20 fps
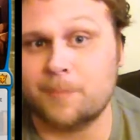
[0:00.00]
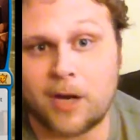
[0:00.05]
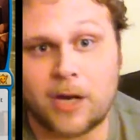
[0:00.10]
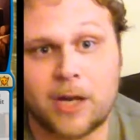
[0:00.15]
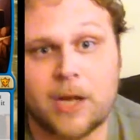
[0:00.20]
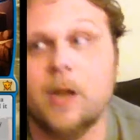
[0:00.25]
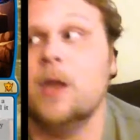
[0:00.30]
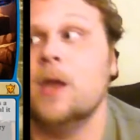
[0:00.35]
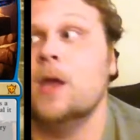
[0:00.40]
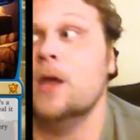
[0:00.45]

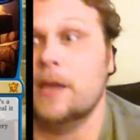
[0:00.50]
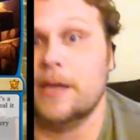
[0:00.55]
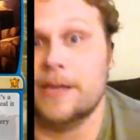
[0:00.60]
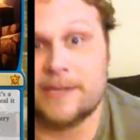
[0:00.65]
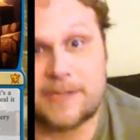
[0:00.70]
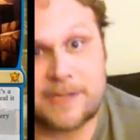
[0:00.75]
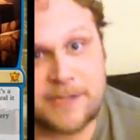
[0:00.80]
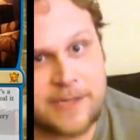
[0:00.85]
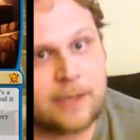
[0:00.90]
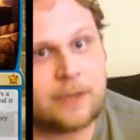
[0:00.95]
but
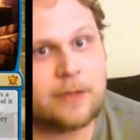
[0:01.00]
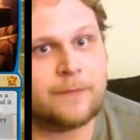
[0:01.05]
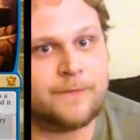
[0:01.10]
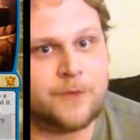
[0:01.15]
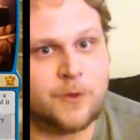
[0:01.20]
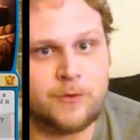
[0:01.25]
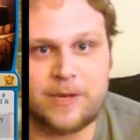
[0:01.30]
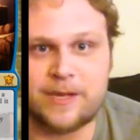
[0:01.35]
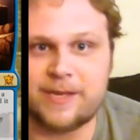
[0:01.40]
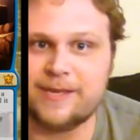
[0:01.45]
it's still,
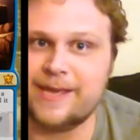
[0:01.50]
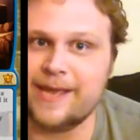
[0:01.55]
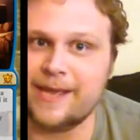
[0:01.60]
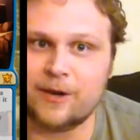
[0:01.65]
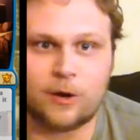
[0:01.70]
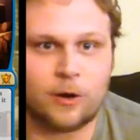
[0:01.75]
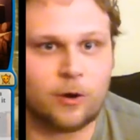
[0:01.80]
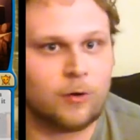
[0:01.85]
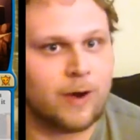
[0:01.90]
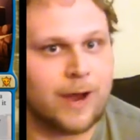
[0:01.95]
if you can
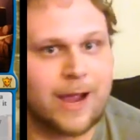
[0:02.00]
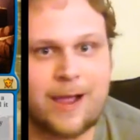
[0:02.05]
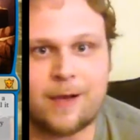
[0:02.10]
get her